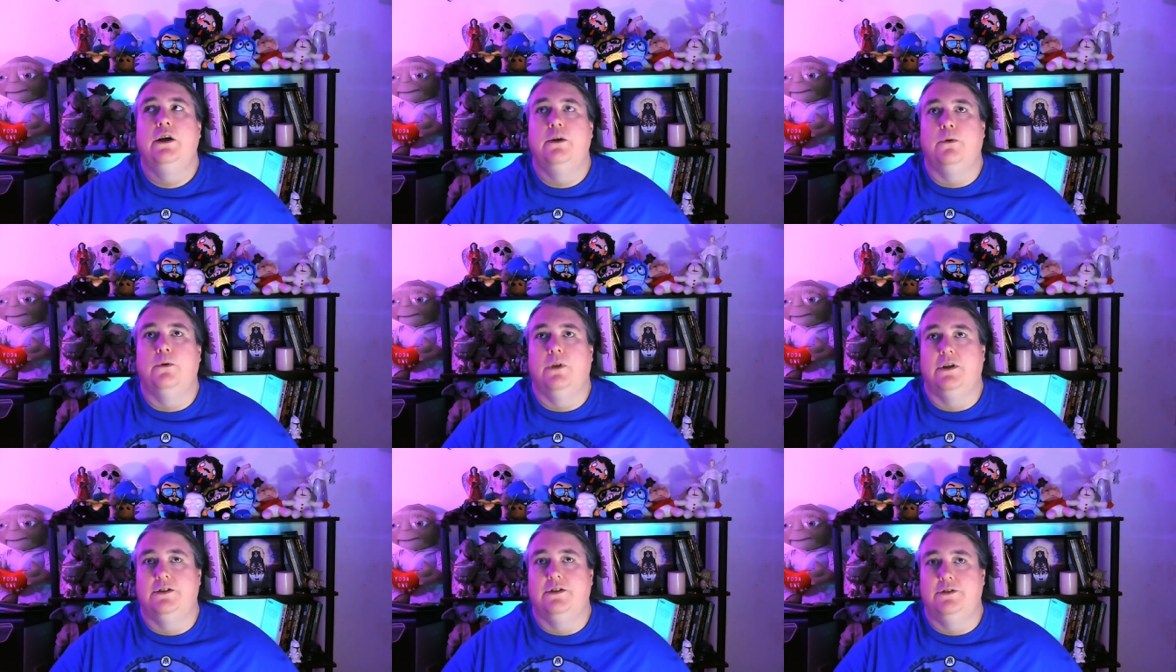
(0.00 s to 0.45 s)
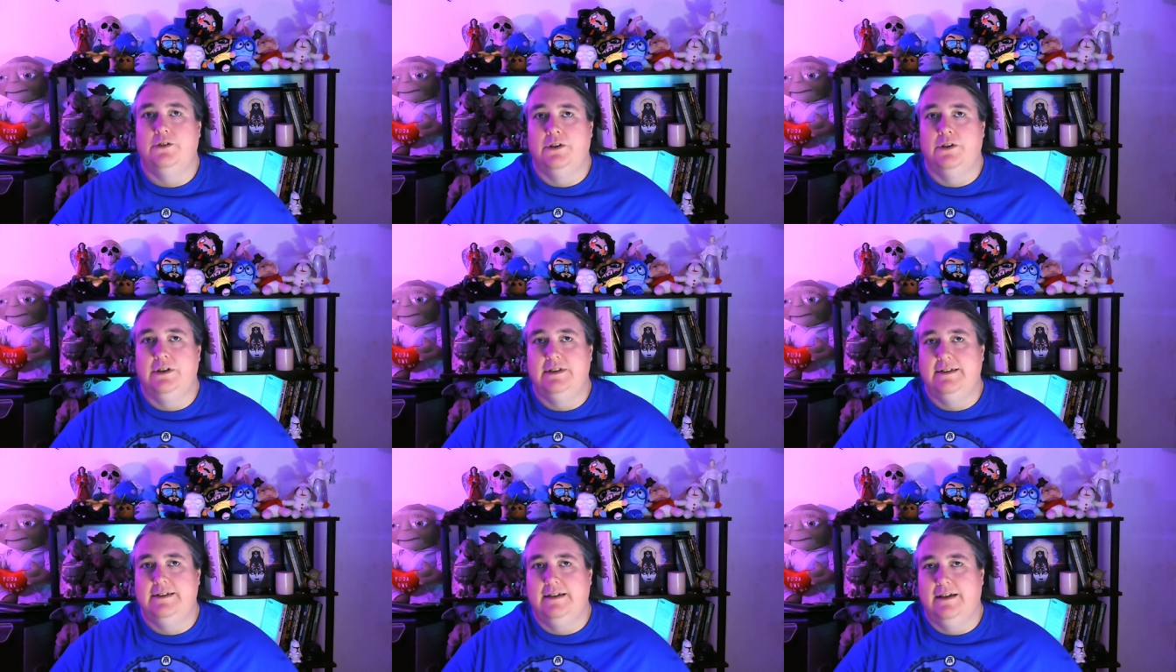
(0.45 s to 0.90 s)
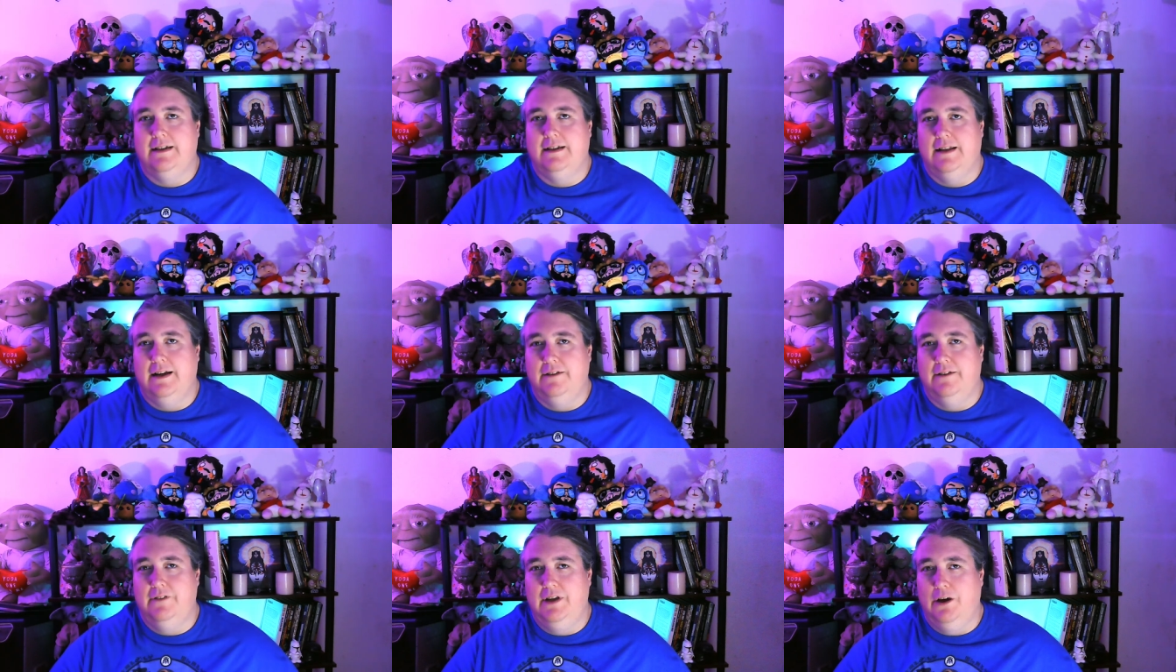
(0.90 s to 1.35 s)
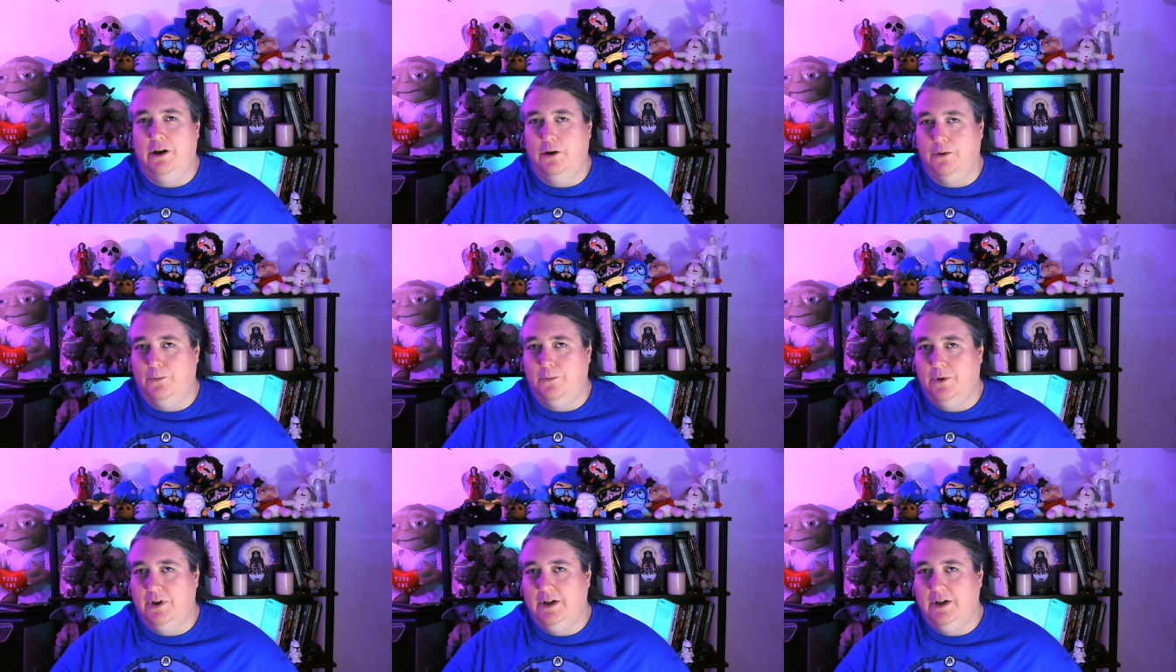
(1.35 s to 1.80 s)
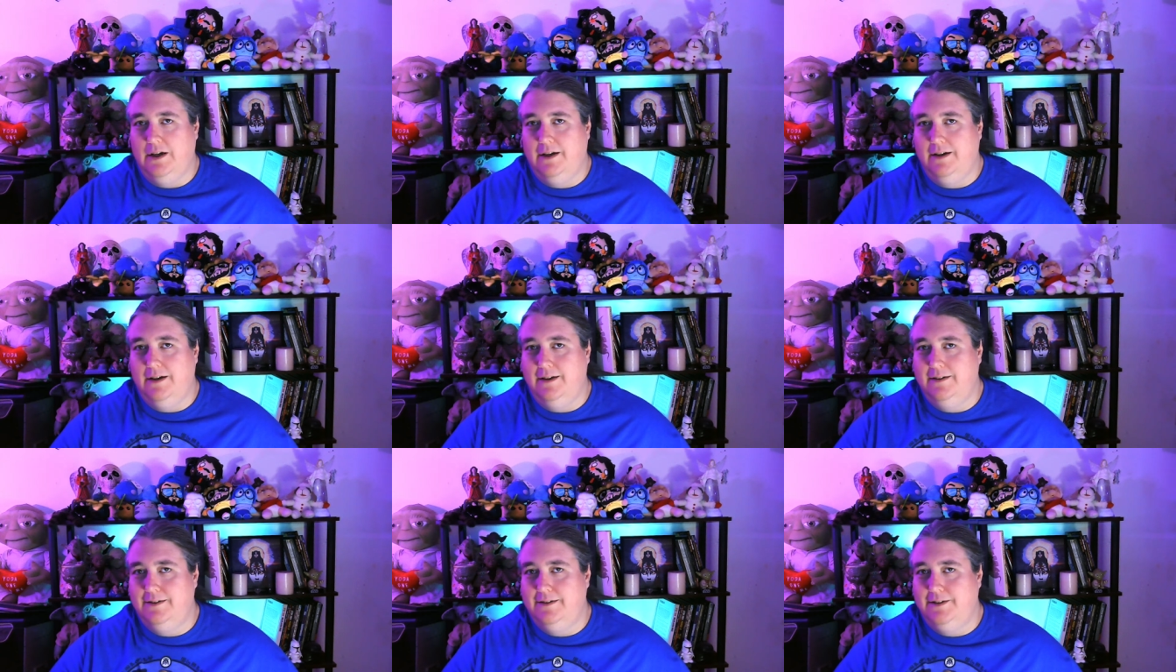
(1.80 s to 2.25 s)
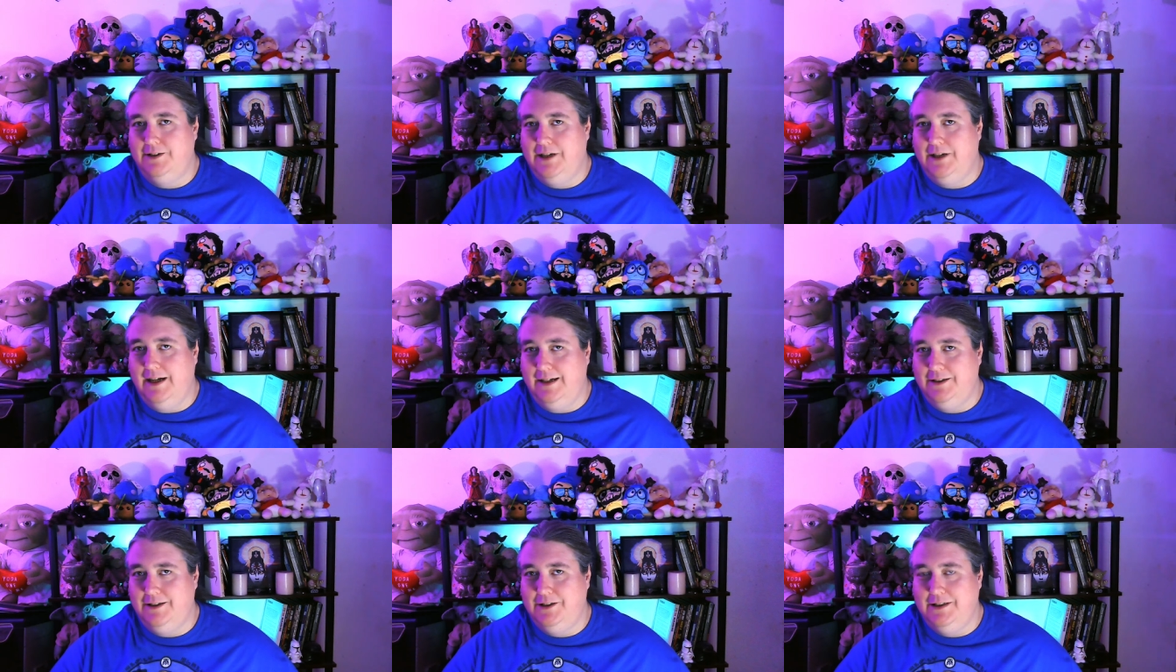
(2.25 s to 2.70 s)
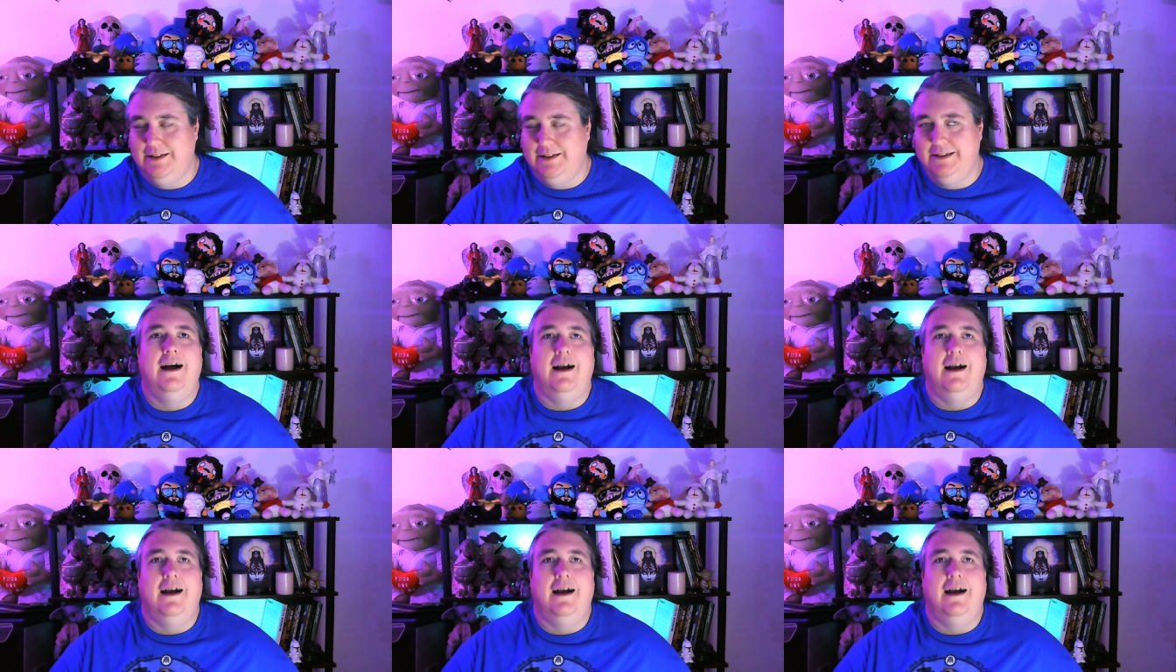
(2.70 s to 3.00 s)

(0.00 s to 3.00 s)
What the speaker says: You'll also notice that a lot of the artwork is changing.